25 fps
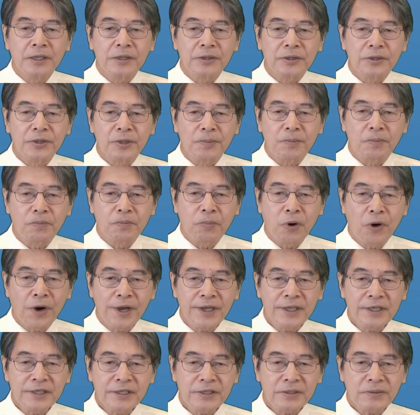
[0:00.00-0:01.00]
the
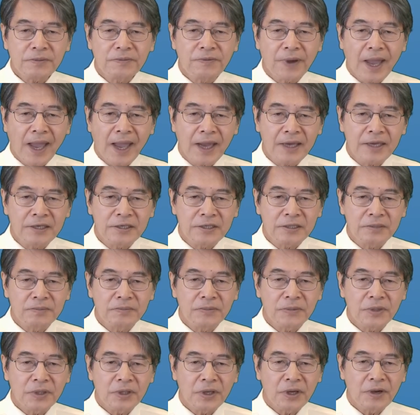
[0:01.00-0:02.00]
points of
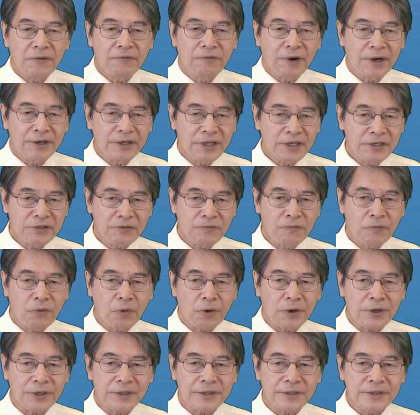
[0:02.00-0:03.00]
action of radiation
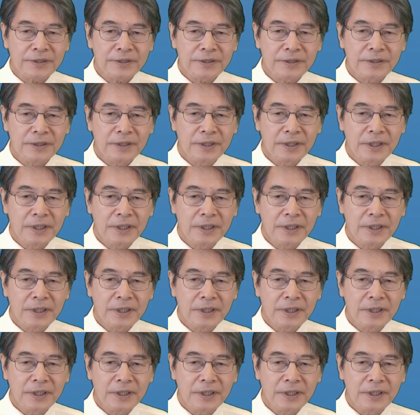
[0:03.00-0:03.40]
force